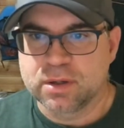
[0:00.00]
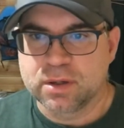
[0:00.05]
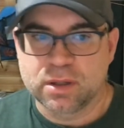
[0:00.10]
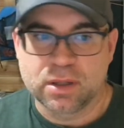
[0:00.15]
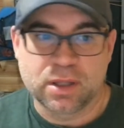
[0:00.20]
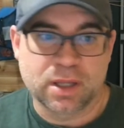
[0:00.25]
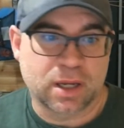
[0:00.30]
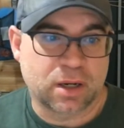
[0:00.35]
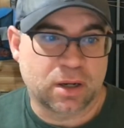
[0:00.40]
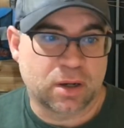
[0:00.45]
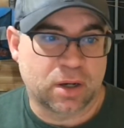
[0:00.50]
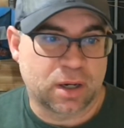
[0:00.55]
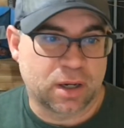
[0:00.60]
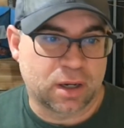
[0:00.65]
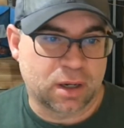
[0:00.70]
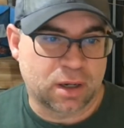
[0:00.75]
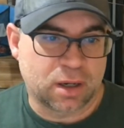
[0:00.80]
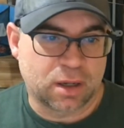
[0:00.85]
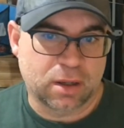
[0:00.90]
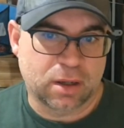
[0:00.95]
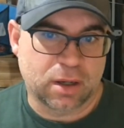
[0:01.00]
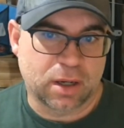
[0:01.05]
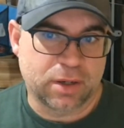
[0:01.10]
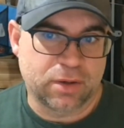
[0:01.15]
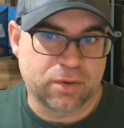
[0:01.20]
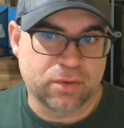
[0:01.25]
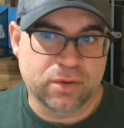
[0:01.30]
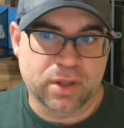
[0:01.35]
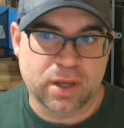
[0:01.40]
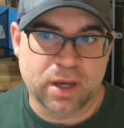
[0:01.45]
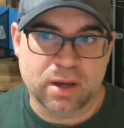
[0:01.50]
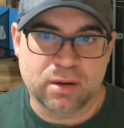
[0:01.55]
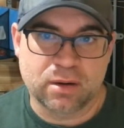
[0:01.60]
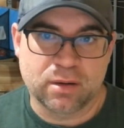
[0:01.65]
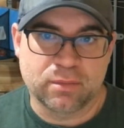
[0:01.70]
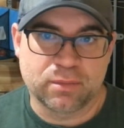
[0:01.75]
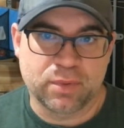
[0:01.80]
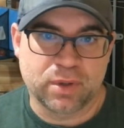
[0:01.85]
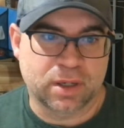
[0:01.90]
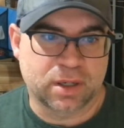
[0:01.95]
That I do that
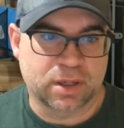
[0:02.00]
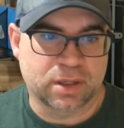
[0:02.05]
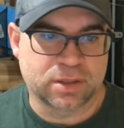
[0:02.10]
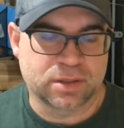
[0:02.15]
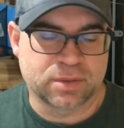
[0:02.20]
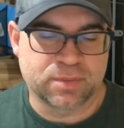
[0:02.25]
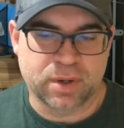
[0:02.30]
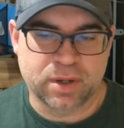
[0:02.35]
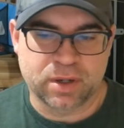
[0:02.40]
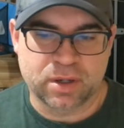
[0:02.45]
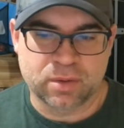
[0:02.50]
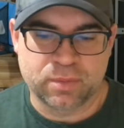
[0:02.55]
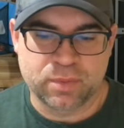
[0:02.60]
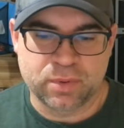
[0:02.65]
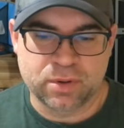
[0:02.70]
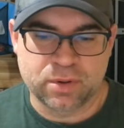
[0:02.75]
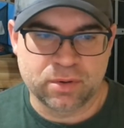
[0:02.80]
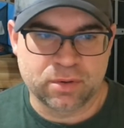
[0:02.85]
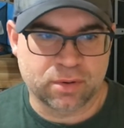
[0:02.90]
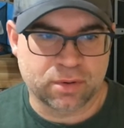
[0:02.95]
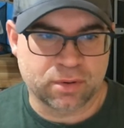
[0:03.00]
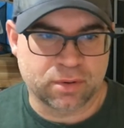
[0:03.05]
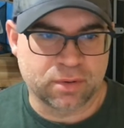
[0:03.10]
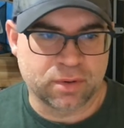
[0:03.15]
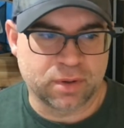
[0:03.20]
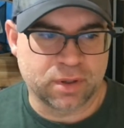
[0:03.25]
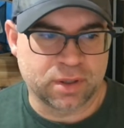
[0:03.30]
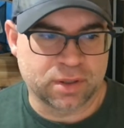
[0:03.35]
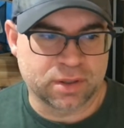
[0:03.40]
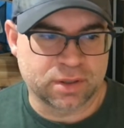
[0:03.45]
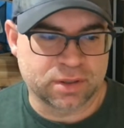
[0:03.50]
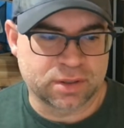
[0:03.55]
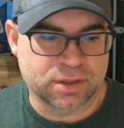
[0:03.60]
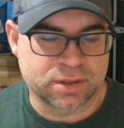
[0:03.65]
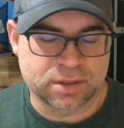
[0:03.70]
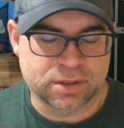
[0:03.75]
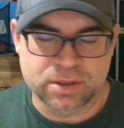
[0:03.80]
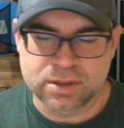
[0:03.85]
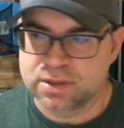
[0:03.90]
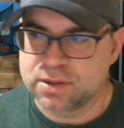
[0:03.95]
because my computer
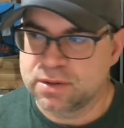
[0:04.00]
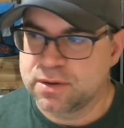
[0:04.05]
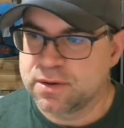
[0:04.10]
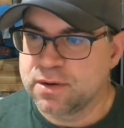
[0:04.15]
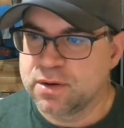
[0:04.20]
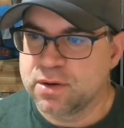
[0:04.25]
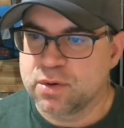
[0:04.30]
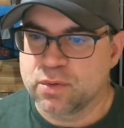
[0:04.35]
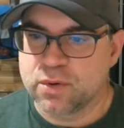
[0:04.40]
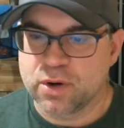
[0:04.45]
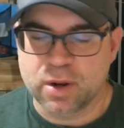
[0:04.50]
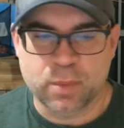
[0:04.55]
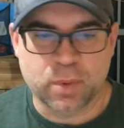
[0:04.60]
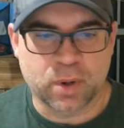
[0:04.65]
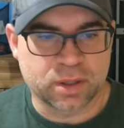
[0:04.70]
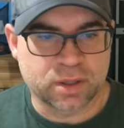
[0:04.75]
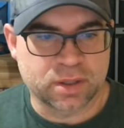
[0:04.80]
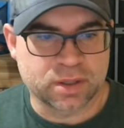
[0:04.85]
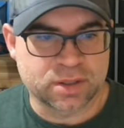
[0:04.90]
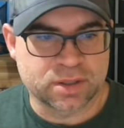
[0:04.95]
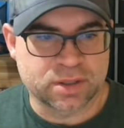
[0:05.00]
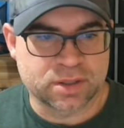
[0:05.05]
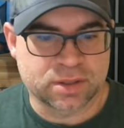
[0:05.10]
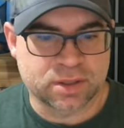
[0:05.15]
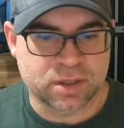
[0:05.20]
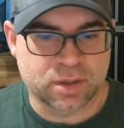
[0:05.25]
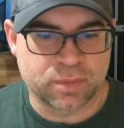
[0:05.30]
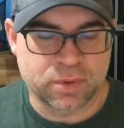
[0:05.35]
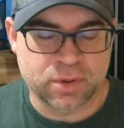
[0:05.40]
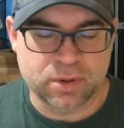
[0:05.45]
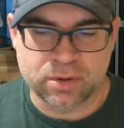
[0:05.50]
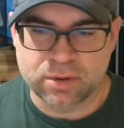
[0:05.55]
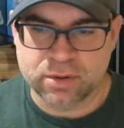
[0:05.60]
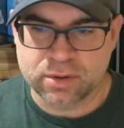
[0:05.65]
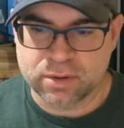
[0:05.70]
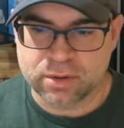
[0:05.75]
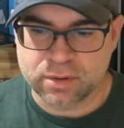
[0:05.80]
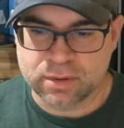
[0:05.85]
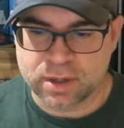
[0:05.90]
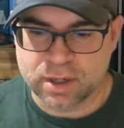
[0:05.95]
is. When I bought this
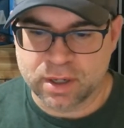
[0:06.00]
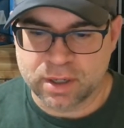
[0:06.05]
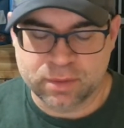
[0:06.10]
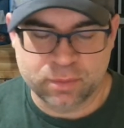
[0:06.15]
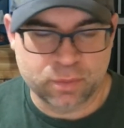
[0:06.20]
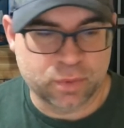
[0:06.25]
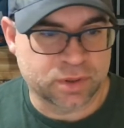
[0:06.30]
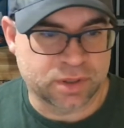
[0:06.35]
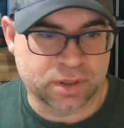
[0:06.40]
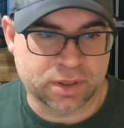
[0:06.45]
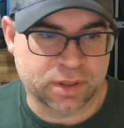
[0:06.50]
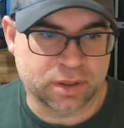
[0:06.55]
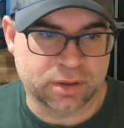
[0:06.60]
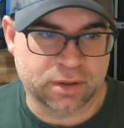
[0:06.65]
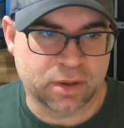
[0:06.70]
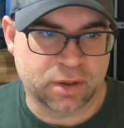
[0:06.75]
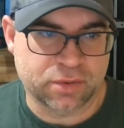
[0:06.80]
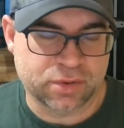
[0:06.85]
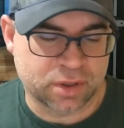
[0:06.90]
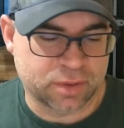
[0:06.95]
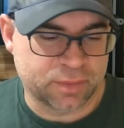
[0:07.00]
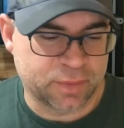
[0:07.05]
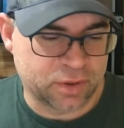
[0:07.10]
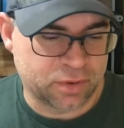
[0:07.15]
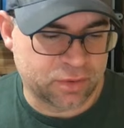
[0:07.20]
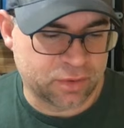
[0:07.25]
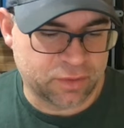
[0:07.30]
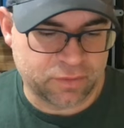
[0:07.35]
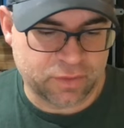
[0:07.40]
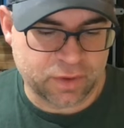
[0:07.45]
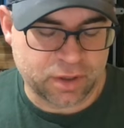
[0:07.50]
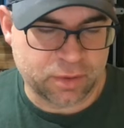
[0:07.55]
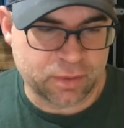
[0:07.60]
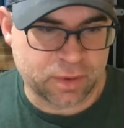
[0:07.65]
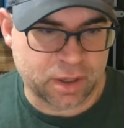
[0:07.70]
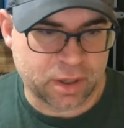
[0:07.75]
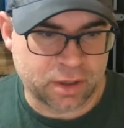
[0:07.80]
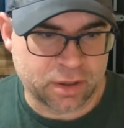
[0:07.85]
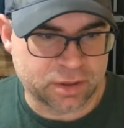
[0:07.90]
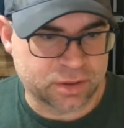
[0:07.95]
computer, I wasn't thinking I was going to be doing video
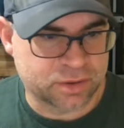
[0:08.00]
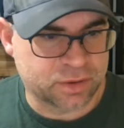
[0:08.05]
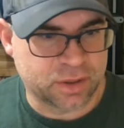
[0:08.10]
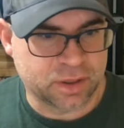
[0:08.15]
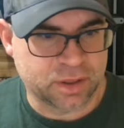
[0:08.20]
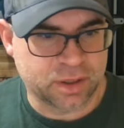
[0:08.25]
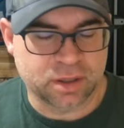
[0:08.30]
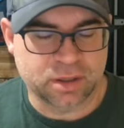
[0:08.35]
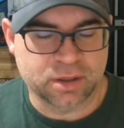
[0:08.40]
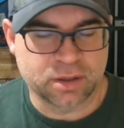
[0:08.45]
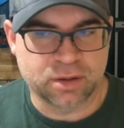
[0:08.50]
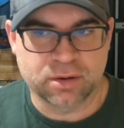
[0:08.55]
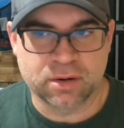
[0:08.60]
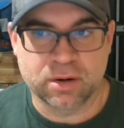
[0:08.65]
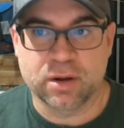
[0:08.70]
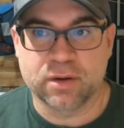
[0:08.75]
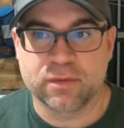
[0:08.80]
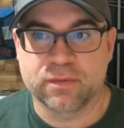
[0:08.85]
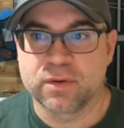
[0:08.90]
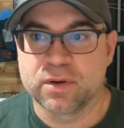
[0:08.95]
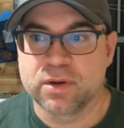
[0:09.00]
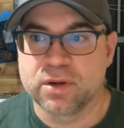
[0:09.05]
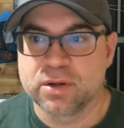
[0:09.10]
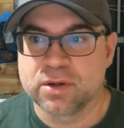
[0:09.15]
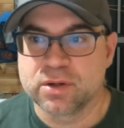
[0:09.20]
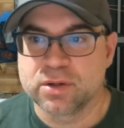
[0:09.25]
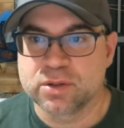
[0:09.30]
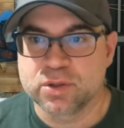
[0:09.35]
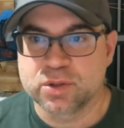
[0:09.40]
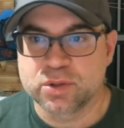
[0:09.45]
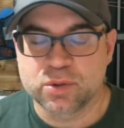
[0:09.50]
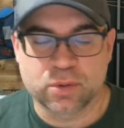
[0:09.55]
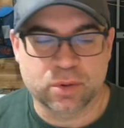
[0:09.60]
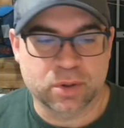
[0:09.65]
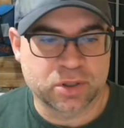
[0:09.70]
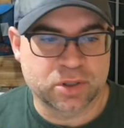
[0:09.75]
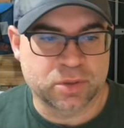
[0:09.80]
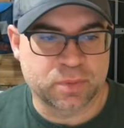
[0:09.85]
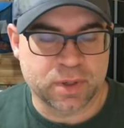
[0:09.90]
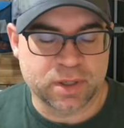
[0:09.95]
editing, so I didn't get near enough
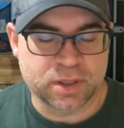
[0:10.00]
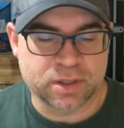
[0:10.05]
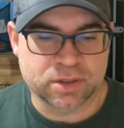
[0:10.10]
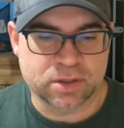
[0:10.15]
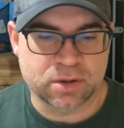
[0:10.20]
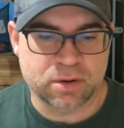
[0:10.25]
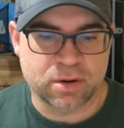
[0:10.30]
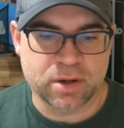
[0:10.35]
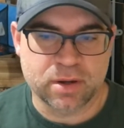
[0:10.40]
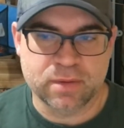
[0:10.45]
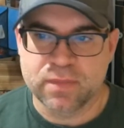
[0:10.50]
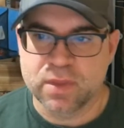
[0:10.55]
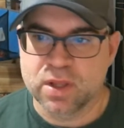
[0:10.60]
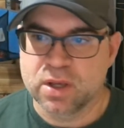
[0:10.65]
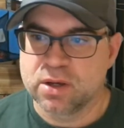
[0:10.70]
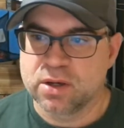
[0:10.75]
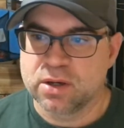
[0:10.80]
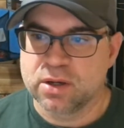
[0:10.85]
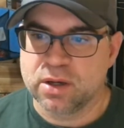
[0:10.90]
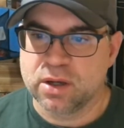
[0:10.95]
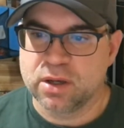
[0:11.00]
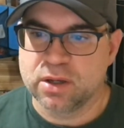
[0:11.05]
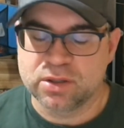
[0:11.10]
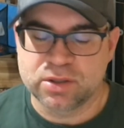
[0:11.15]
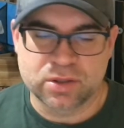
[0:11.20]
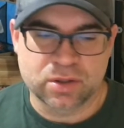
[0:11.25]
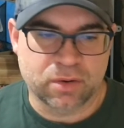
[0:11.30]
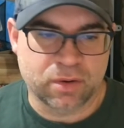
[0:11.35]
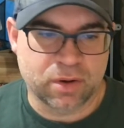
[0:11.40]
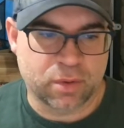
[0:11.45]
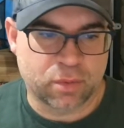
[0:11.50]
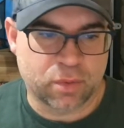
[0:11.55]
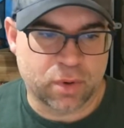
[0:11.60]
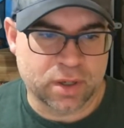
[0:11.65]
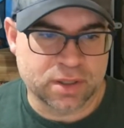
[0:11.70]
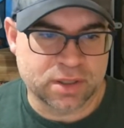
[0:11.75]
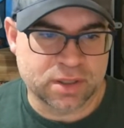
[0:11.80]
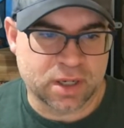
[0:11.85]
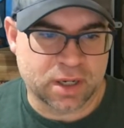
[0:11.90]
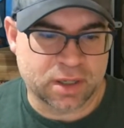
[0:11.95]
storage space on it, and so it
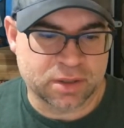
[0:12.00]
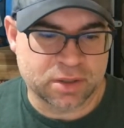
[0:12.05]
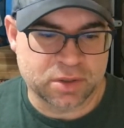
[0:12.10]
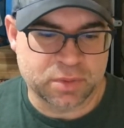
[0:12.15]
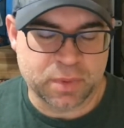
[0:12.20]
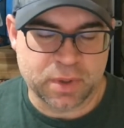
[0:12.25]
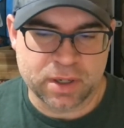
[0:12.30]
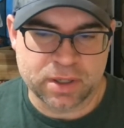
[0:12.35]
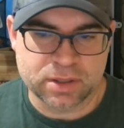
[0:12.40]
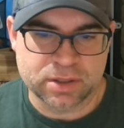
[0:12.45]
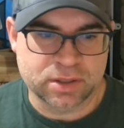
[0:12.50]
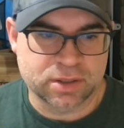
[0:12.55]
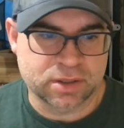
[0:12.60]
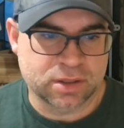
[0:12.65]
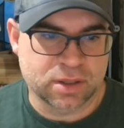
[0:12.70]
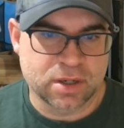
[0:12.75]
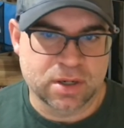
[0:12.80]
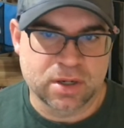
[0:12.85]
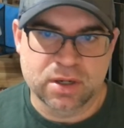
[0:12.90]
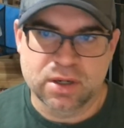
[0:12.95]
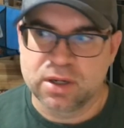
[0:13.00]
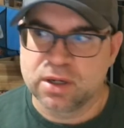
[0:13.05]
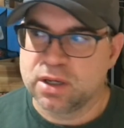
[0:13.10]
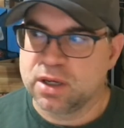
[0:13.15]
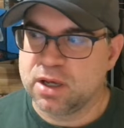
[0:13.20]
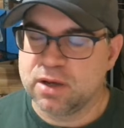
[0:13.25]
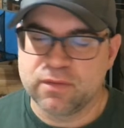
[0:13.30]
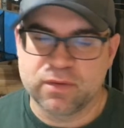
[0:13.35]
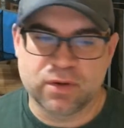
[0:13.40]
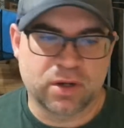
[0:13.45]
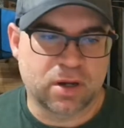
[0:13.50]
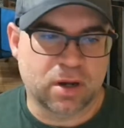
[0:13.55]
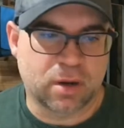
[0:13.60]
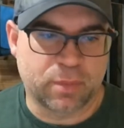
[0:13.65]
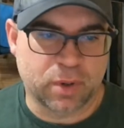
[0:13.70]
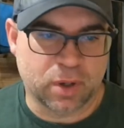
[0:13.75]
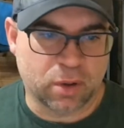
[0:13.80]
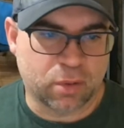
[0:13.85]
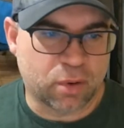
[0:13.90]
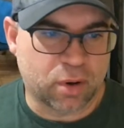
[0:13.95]
runs out of space. Even
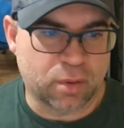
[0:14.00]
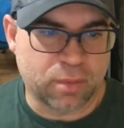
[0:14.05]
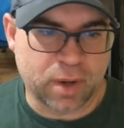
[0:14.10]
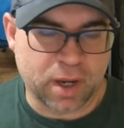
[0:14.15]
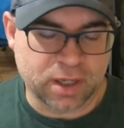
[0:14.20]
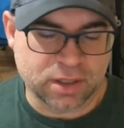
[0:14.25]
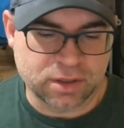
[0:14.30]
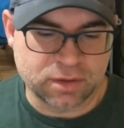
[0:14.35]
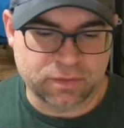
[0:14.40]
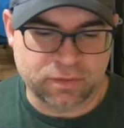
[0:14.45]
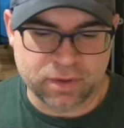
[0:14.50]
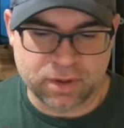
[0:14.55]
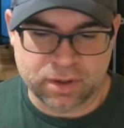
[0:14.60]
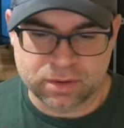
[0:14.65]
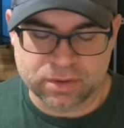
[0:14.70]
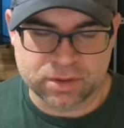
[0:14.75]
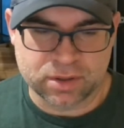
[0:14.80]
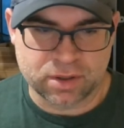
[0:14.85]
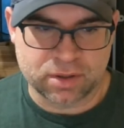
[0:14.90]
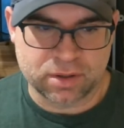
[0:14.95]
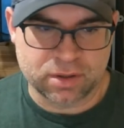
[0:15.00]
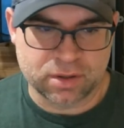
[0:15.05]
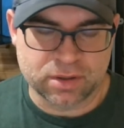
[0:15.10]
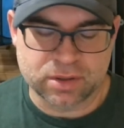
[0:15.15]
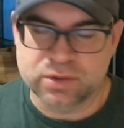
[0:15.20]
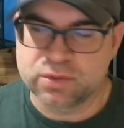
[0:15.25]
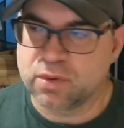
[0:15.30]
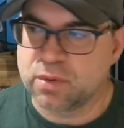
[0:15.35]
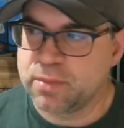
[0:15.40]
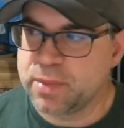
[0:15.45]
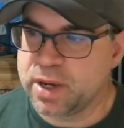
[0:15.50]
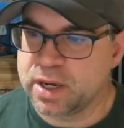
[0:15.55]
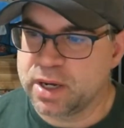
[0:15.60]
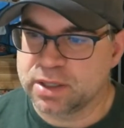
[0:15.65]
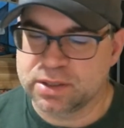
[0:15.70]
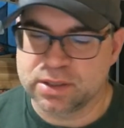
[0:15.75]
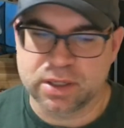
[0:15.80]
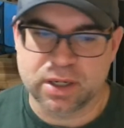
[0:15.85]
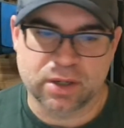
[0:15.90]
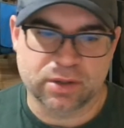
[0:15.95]
dumping one batch of videos onto this will
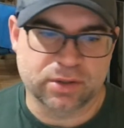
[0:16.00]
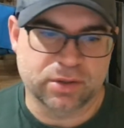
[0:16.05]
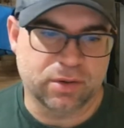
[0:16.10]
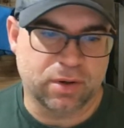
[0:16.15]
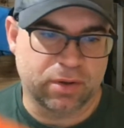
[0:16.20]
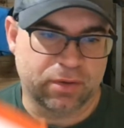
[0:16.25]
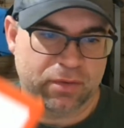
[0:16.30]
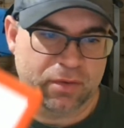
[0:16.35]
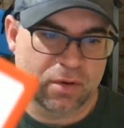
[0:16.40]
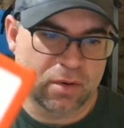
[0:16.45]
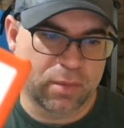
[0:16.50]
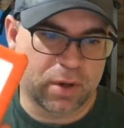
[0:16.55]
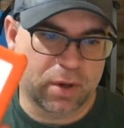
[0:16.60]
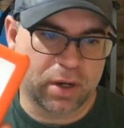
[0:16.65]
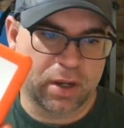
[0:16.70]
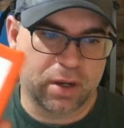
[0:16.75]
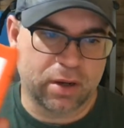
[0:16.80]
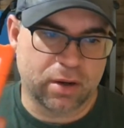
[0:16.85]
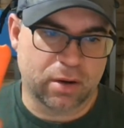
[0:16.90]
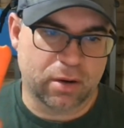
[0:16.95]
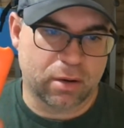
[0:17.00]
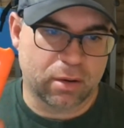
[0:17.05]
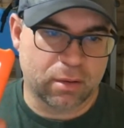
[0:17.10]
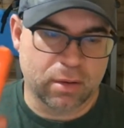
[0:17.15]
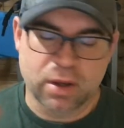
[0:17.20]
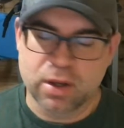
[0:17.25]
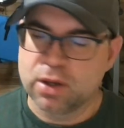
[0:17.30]
max it out. So I throw them on here.